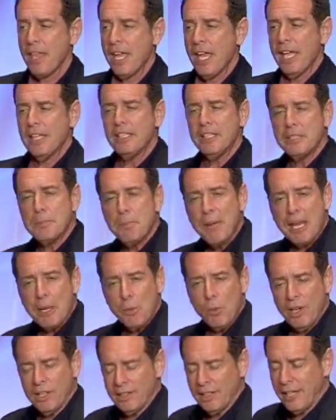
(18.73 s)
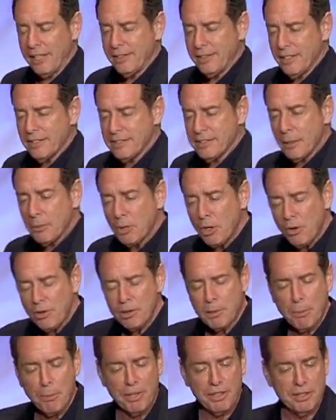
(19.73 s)
And the debate went like this, and I'm going
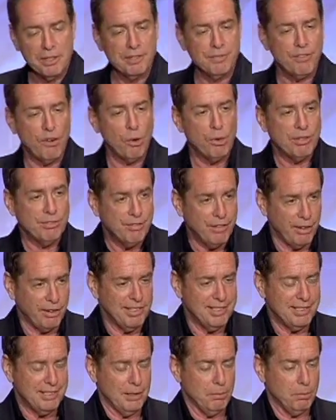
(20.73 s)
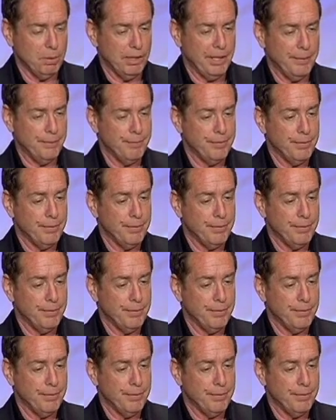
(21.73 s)
to put this forward very simply.